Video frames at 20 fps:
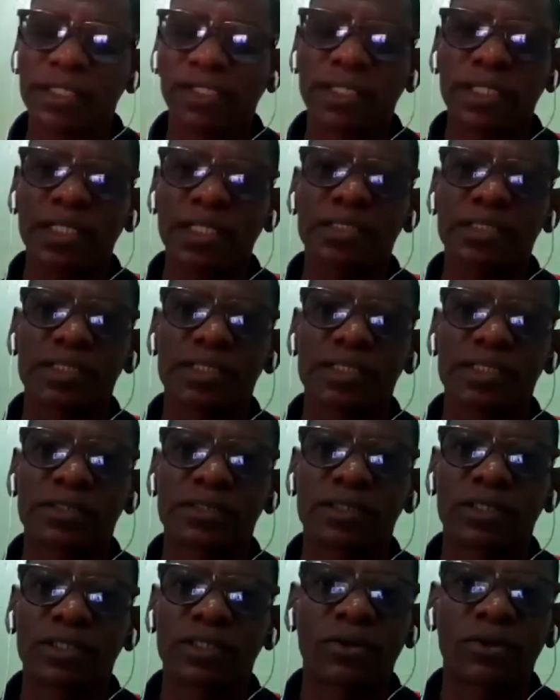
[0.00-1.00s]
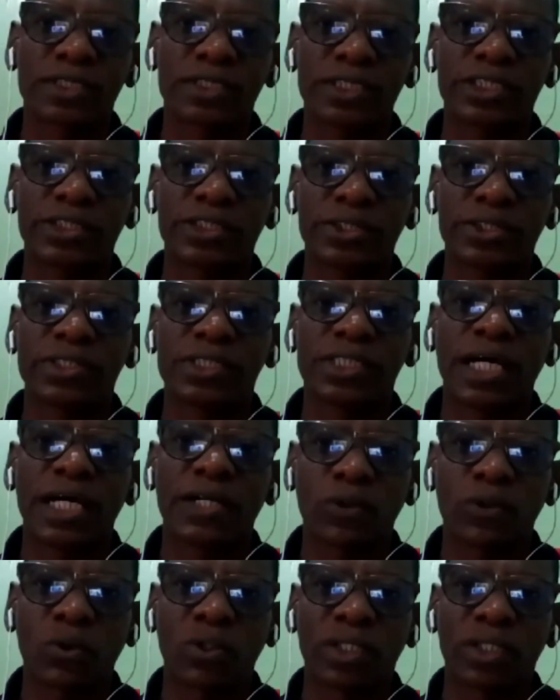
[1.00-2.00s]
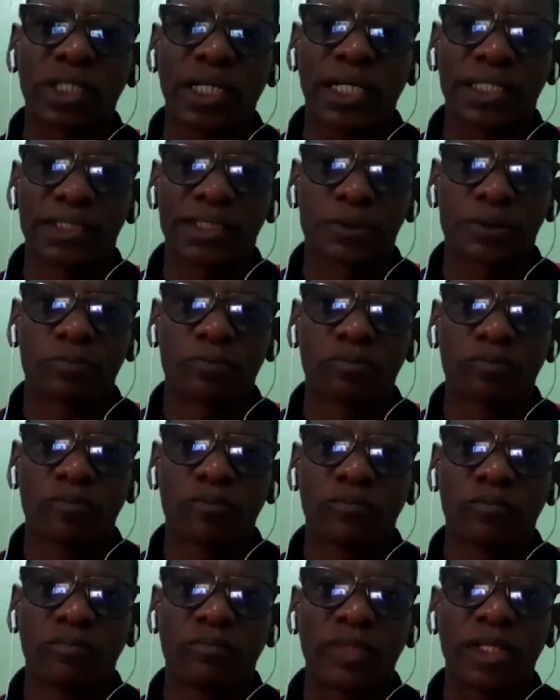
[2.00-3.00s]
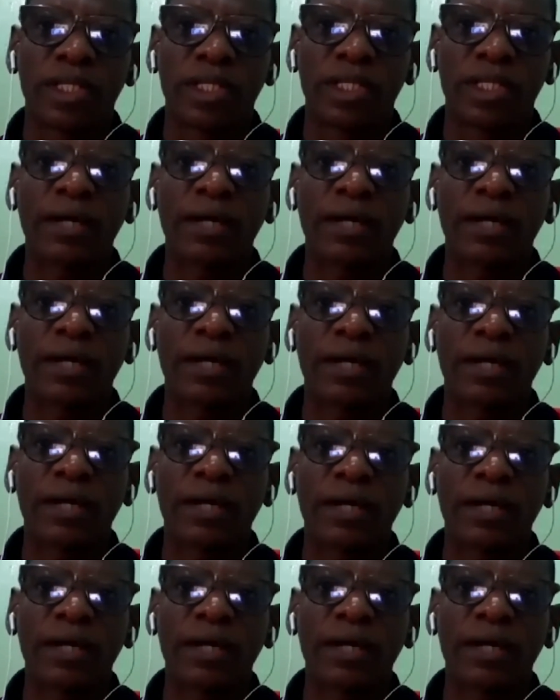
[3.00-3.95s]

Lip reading: things, concessions and all that. Now, if